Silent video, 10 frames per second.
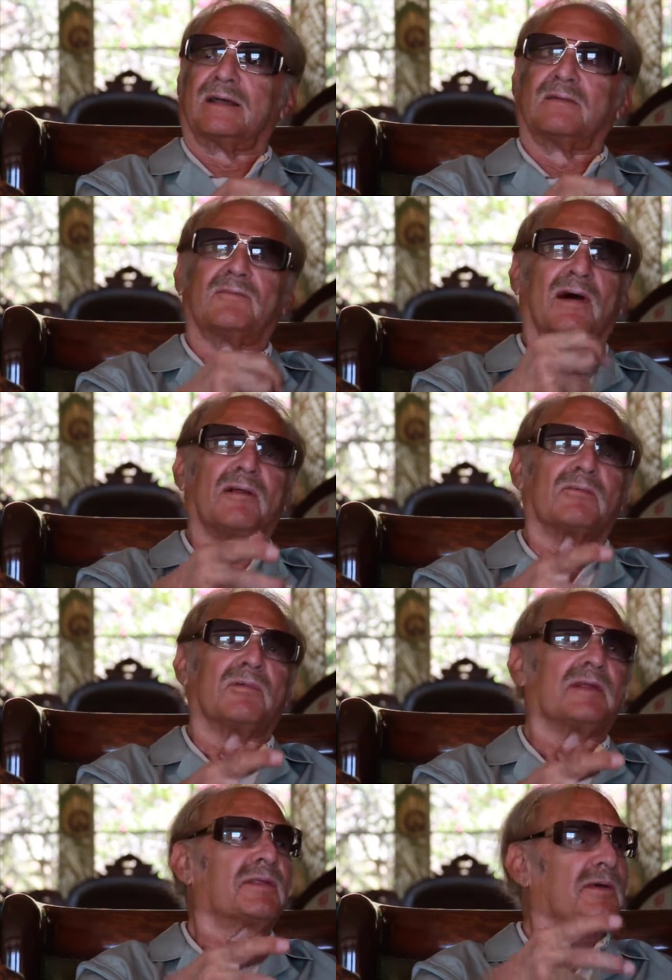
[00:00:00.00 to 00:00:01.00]

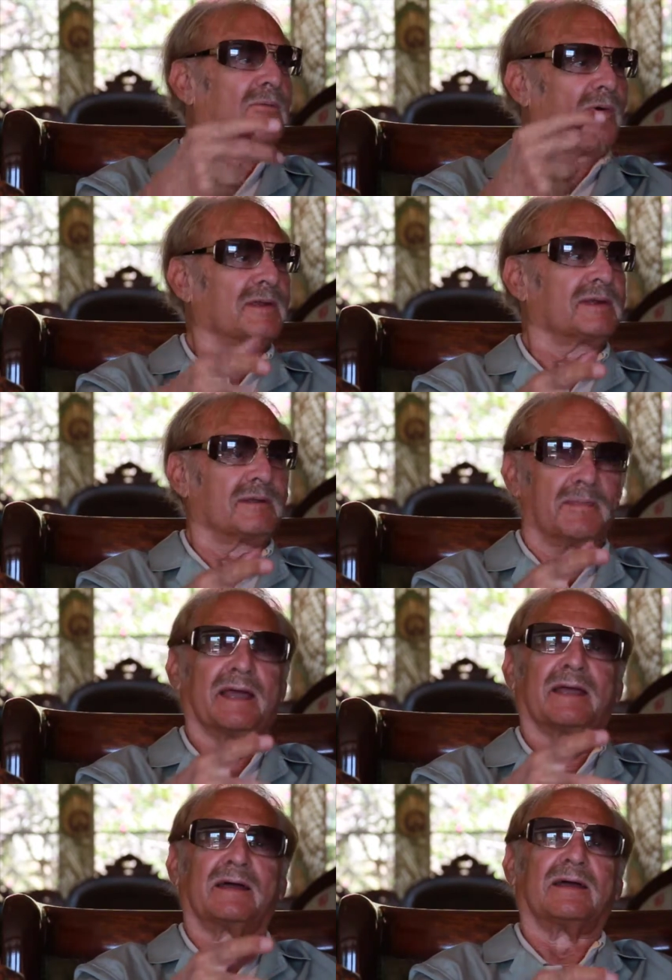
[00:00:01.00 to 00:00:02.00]
involved with or wanted to
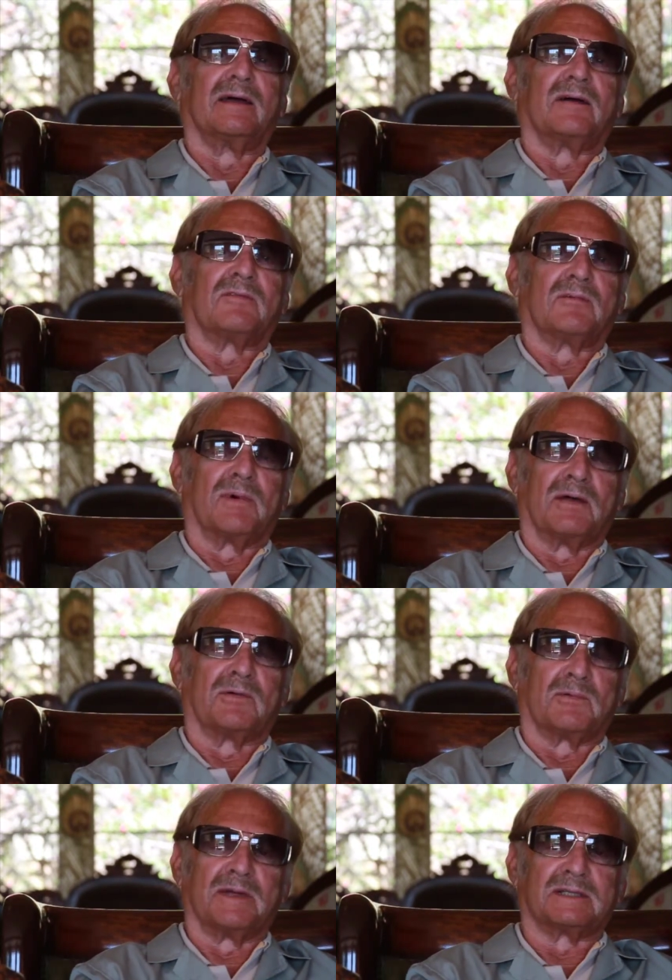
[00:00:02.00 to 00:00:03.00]
make for my
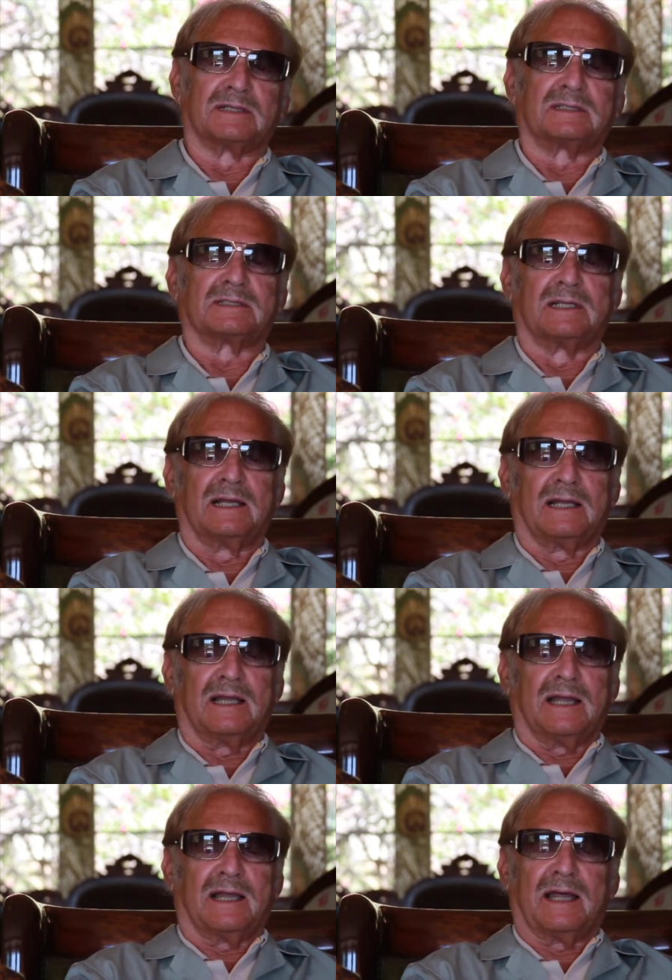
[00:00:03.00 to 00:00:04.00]
own reasons.
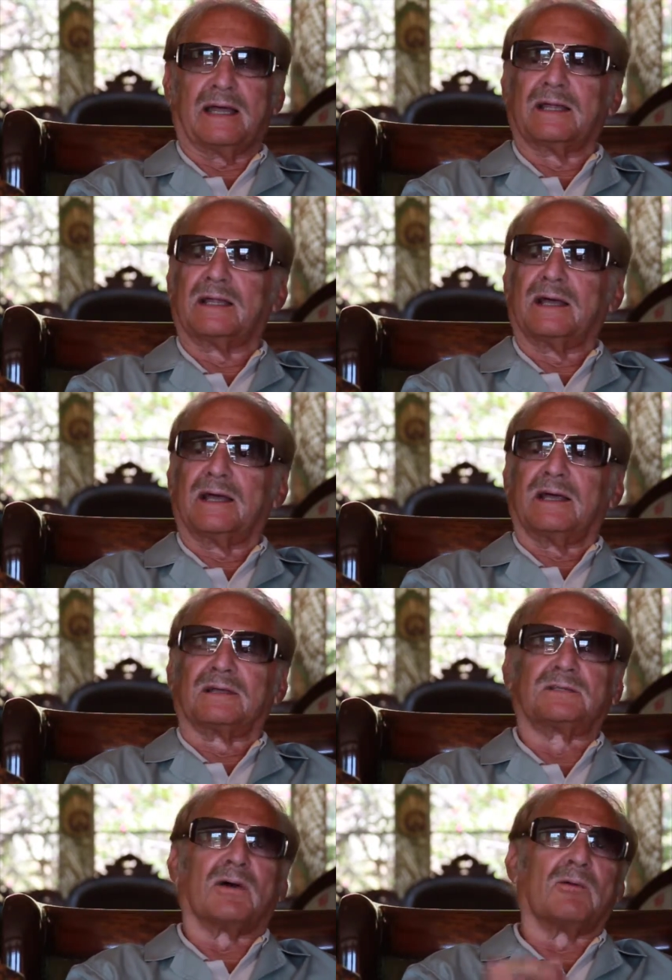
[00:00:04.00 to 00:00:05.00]
And
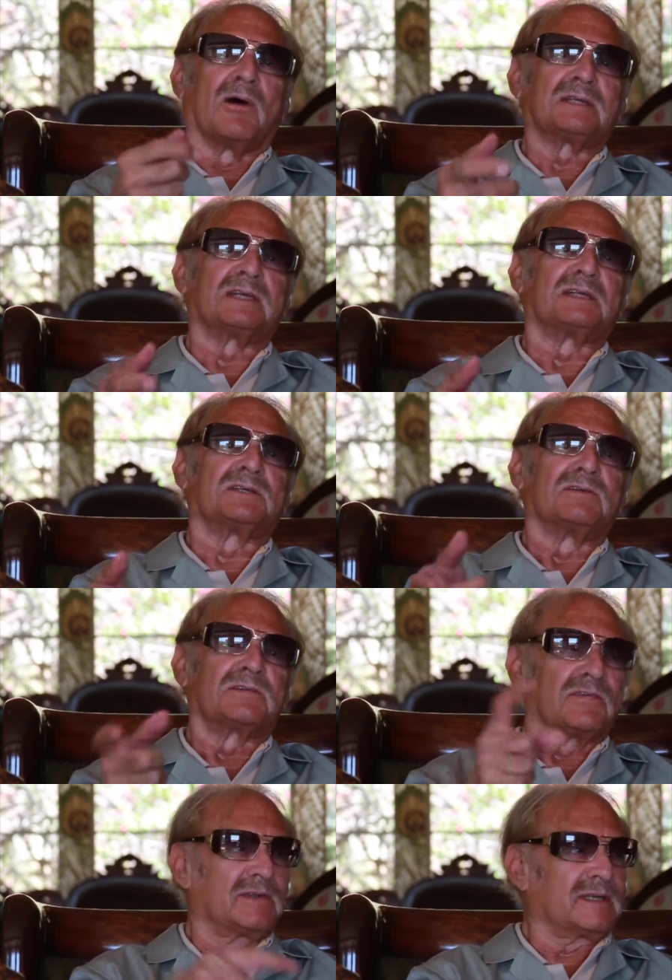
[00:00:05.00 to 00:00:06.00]
so I wasn't as
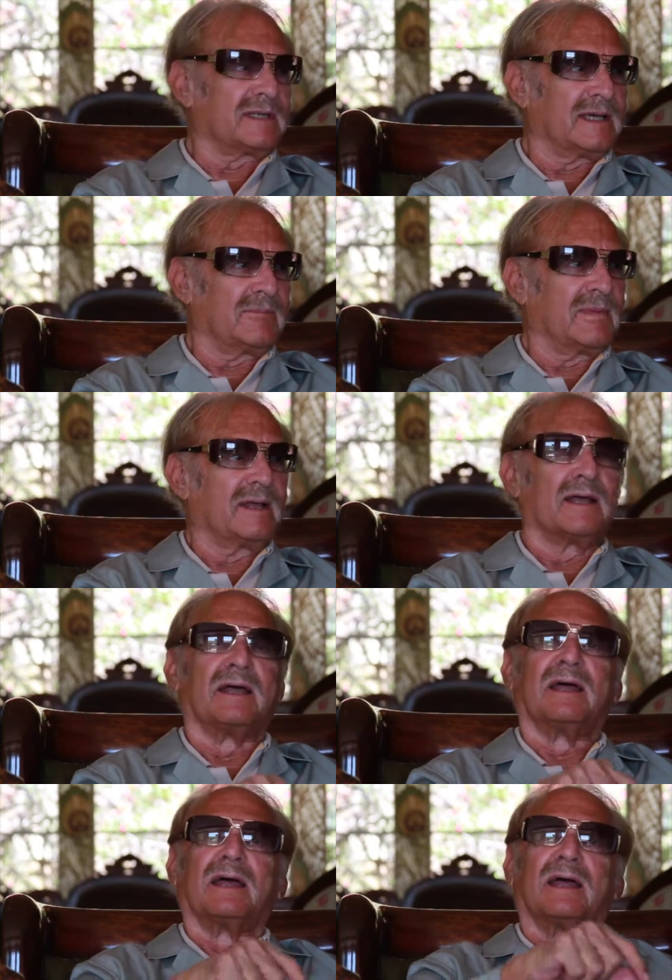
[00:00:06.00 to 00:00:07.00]
useful to them
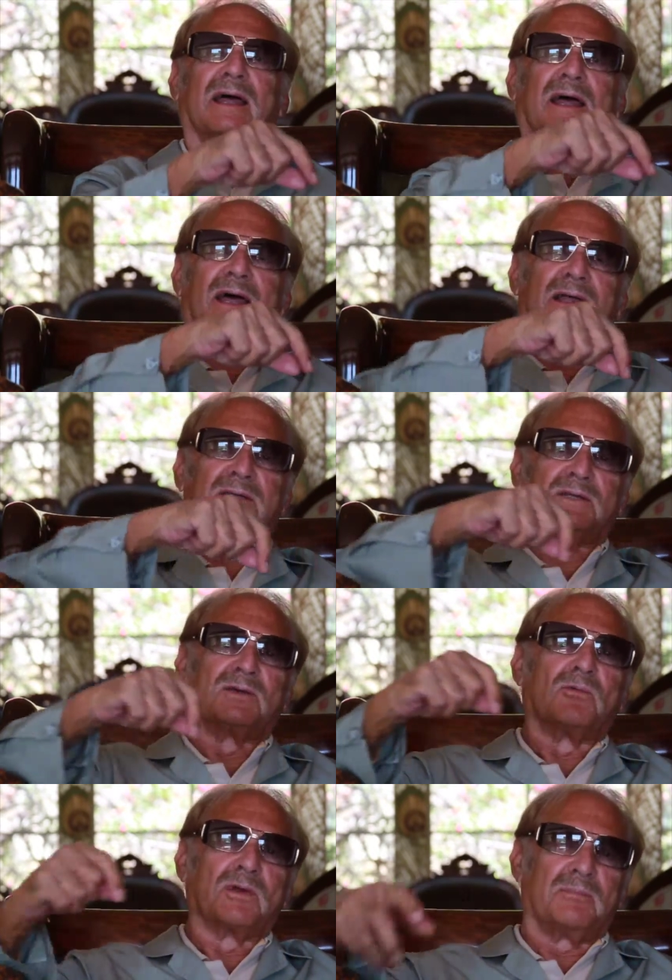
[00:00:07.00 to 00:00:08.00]
as
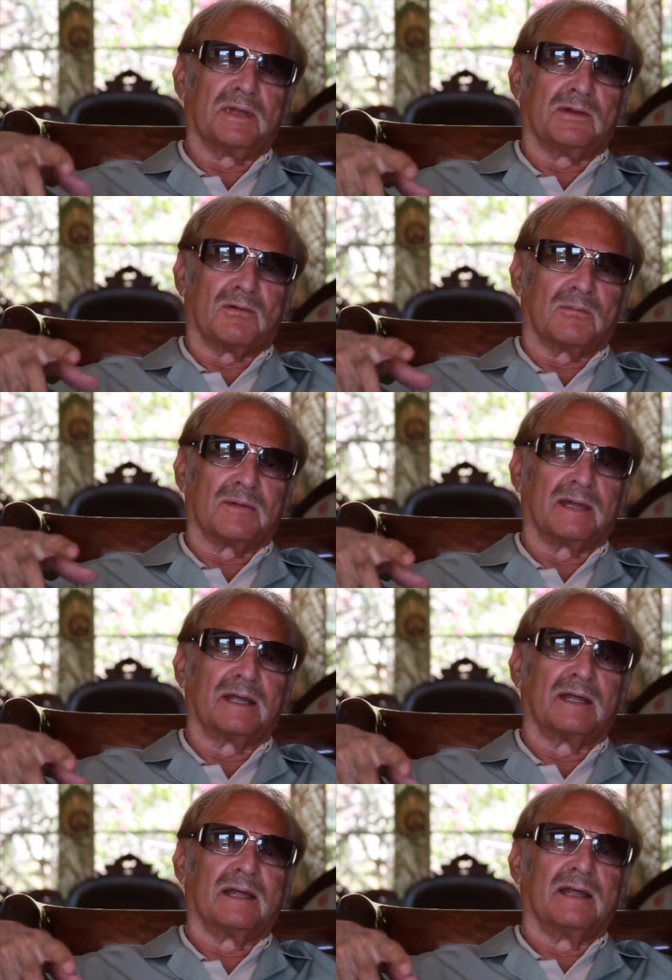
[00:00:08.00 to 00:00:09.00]
you would be
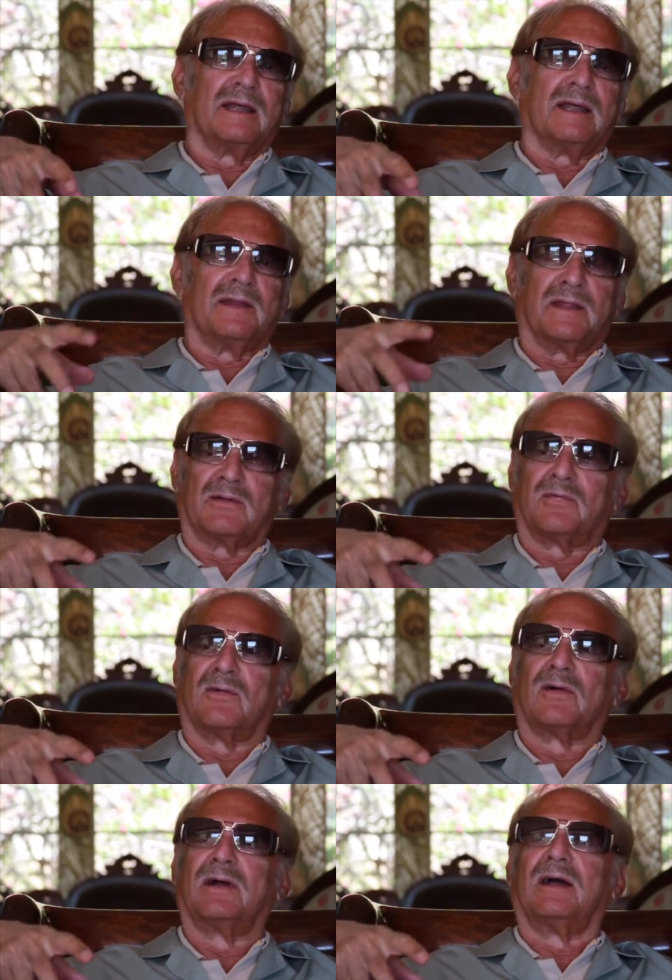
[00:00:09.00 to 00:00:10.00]
normally. And
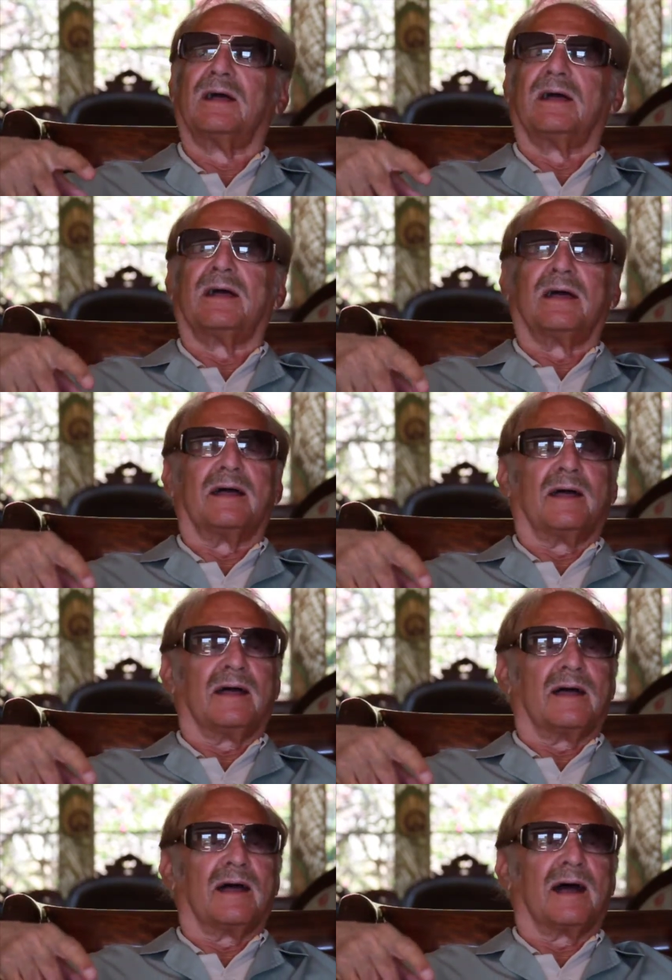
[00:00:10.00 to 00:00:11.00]
therefore,
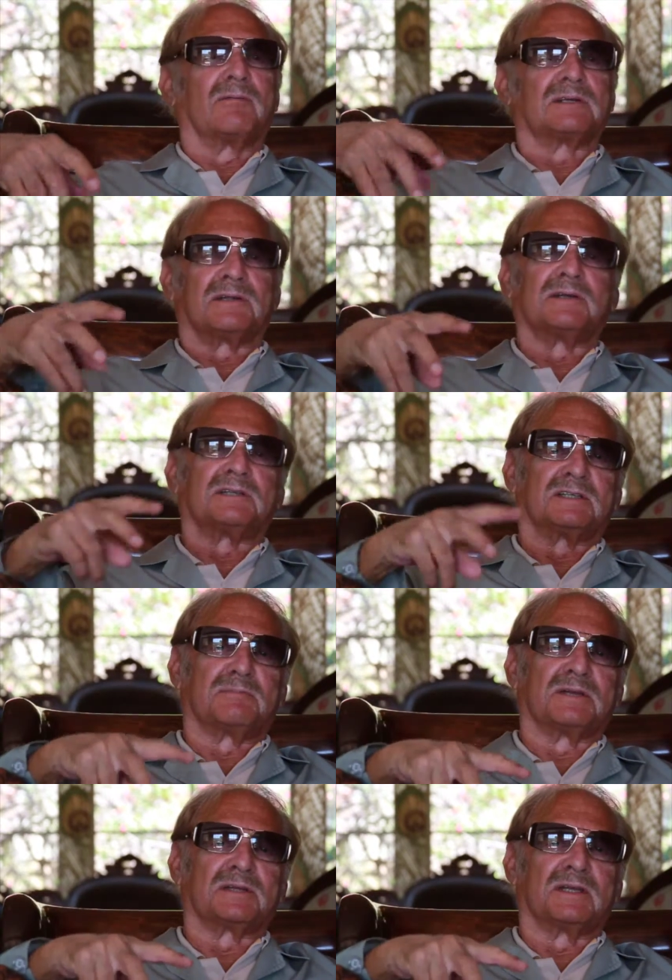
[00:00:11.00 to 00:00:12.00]
I was under
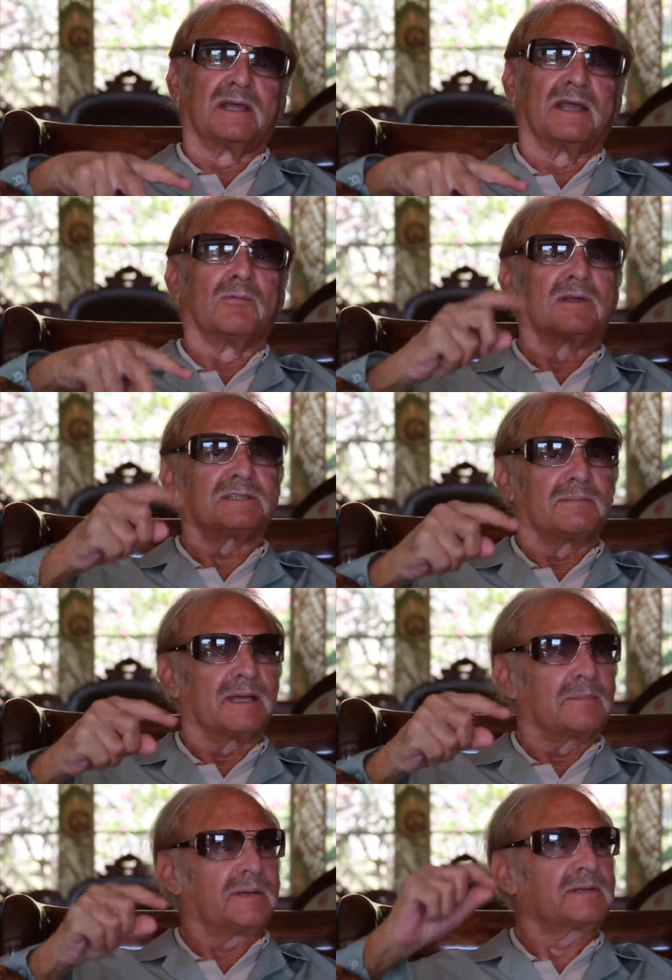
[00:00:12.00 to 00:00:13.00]
suspicion. He wants to
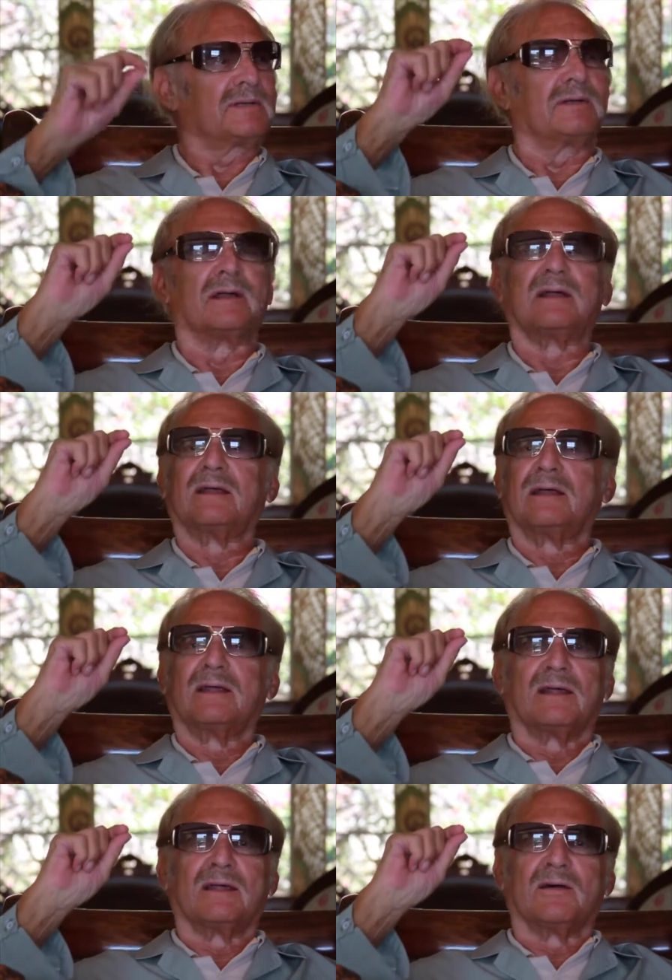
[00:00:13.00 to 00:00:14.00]
make a picture?
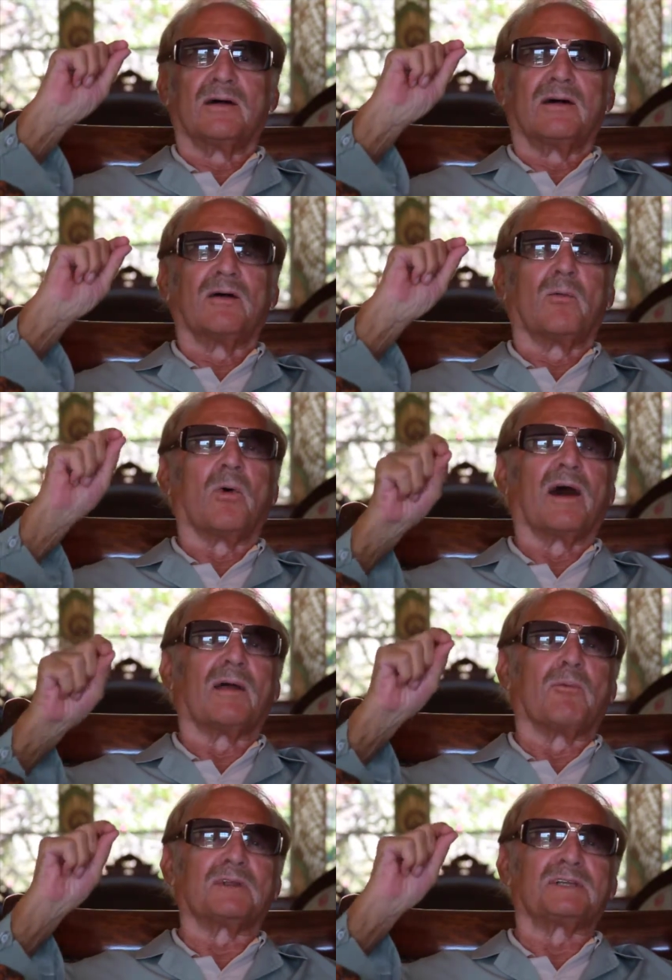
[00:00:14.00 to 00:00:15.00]

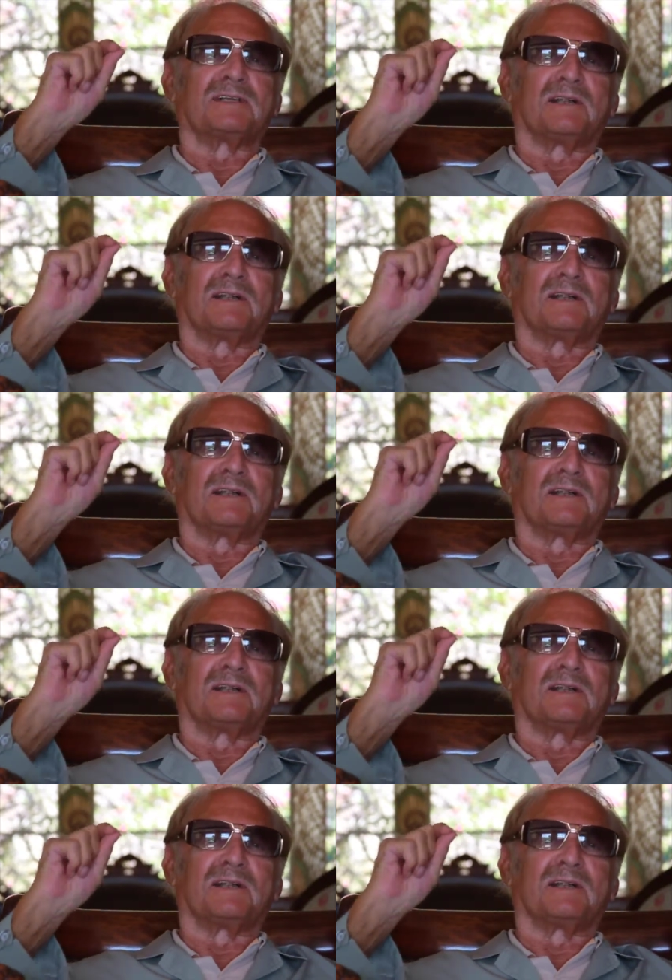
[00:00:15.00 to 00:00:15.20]
Why? What's his